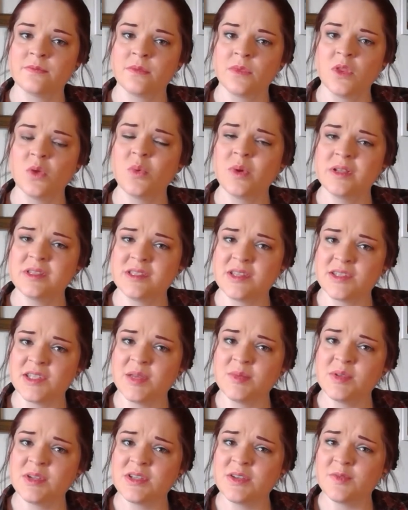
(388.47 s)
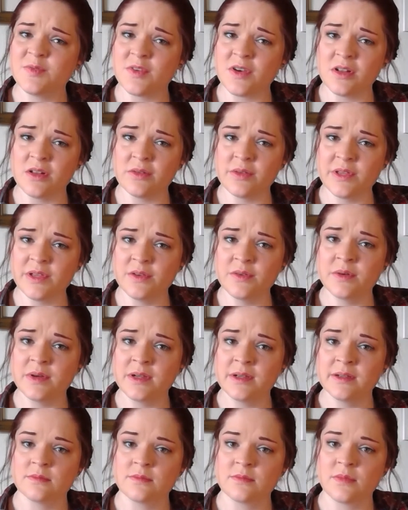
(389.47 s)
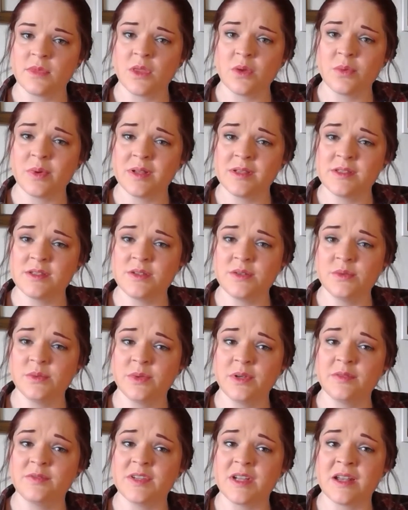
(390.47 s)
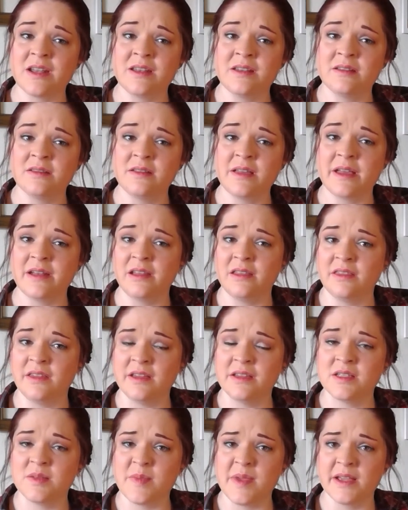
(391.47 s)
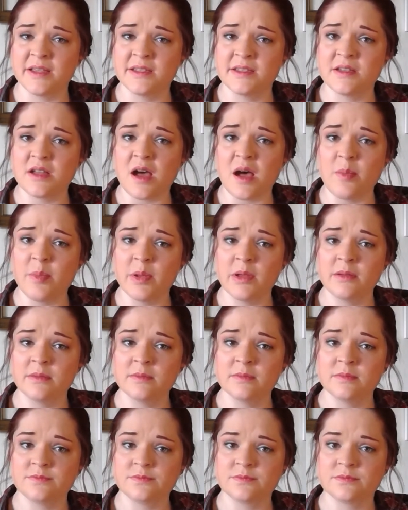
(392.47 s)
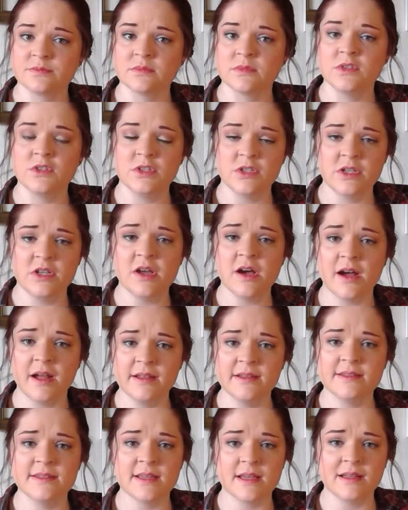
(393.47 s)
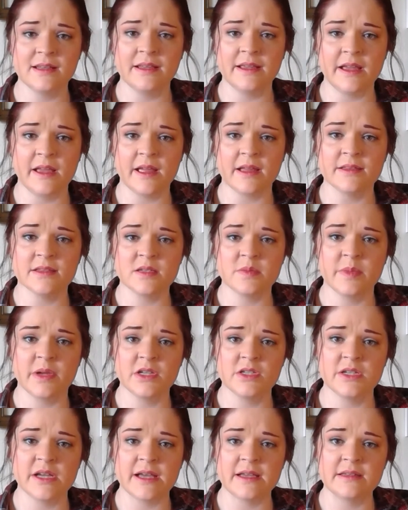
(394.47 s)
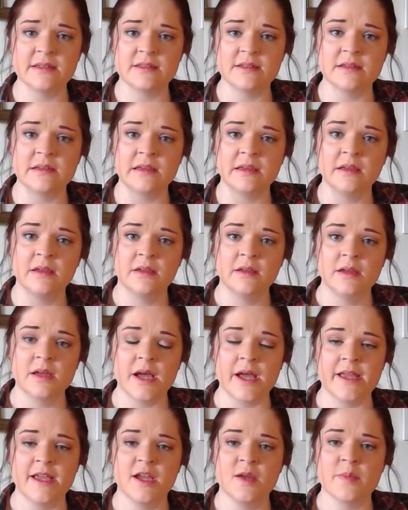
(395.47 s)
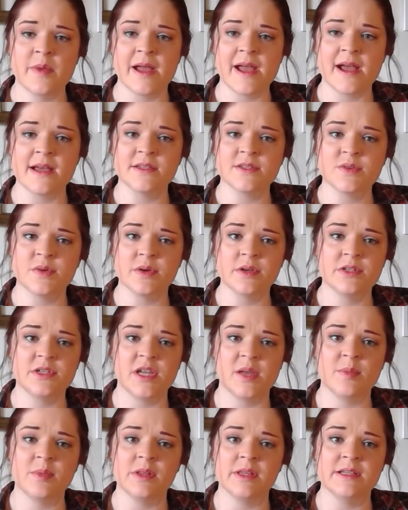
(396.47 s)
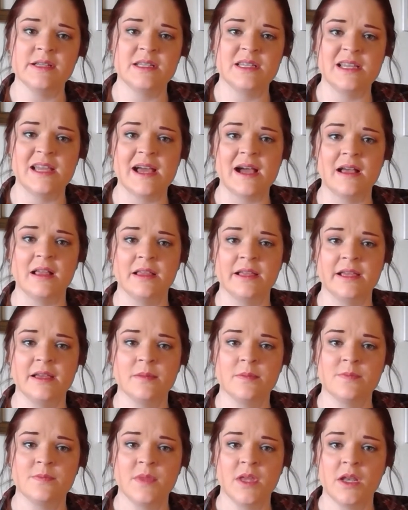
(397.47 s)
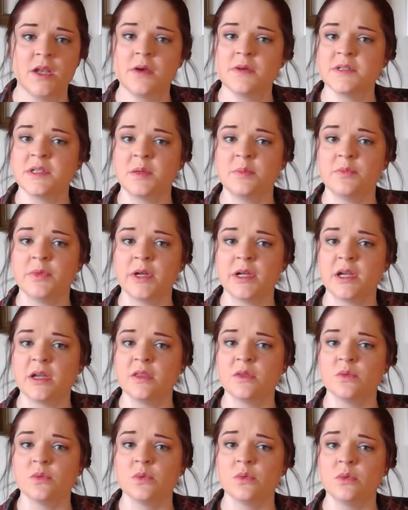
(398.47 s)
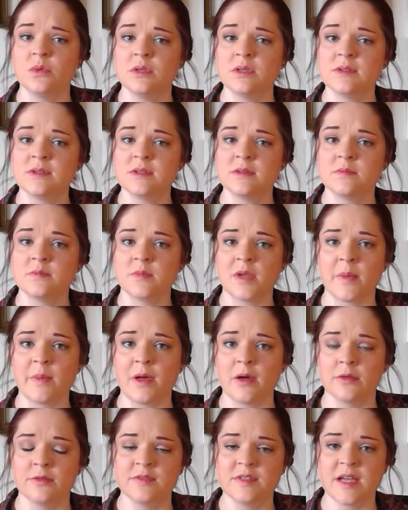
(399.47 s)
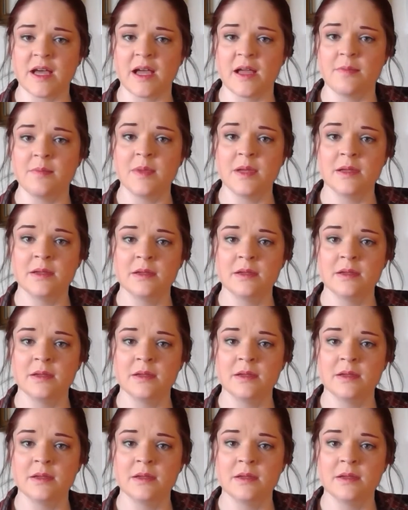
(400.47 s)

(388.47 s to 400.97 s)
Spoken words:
The ones that seemed to follow you? The ones you would have done anything to make stop? She nods subtly against my chest. I hear my escort shamble into the alley. He knows I'm breaking the rules. I'm out of time.